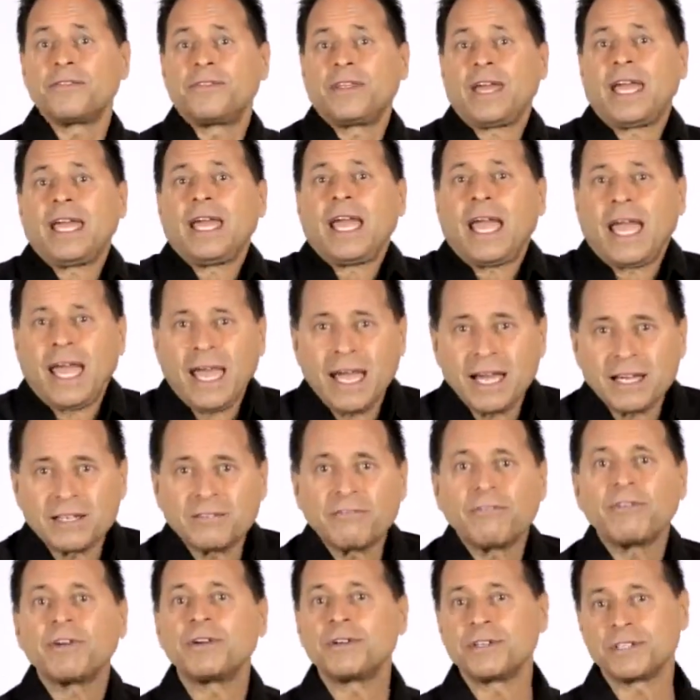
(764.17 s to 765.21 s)
they
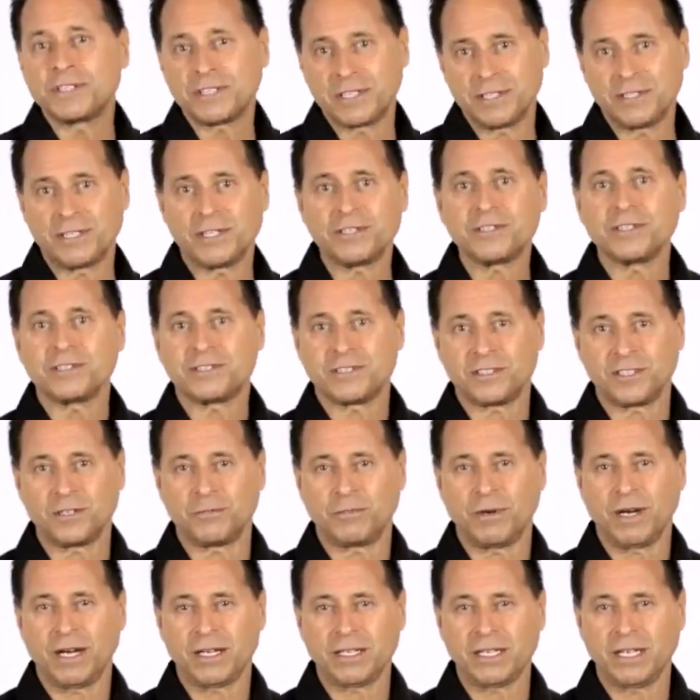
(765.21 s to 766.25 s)
had various conditions in
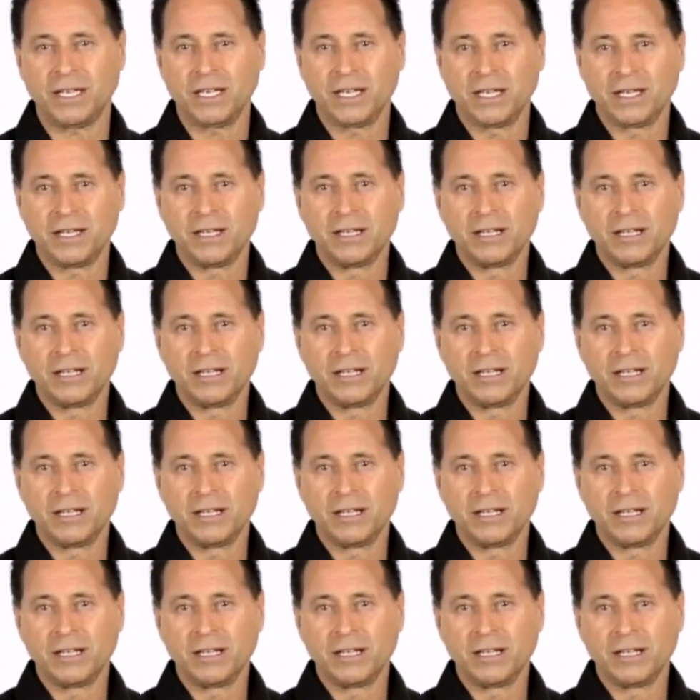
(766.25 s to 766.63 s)
their body,